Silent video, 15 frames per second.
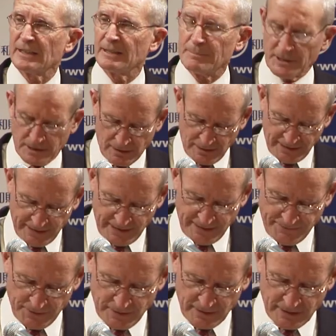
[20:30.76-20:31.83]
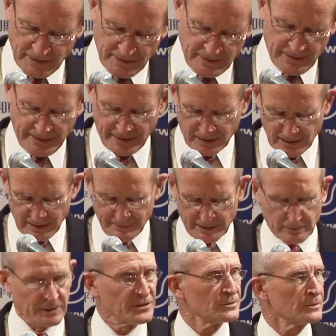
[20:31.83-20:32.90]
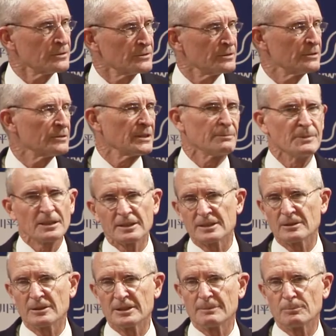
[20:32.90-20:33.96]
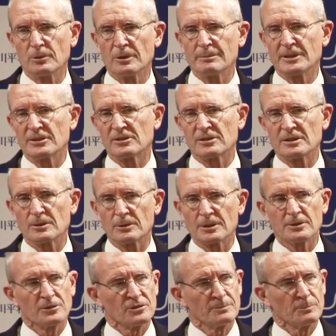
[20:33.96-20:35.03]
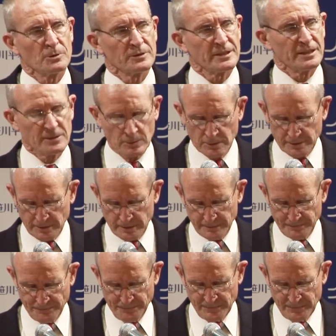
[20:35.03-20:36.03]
capital and effort, economic resources, and military deployments in order to support that order.